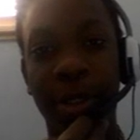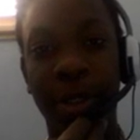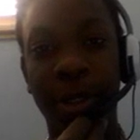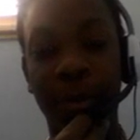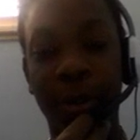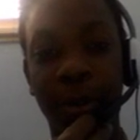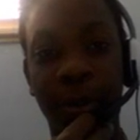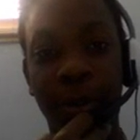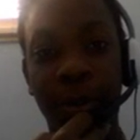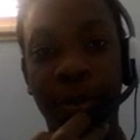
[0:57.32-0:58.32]
I've
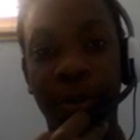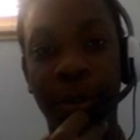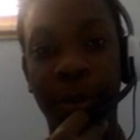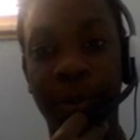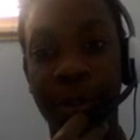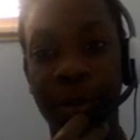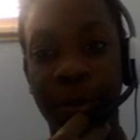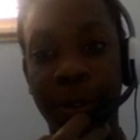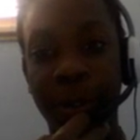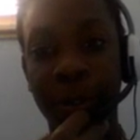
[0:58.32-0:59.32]
uploaded previous
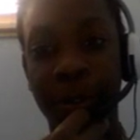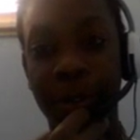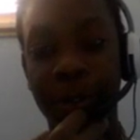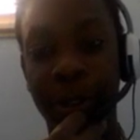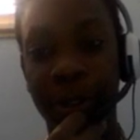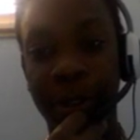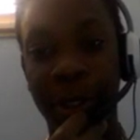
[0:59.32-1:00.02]
videos of that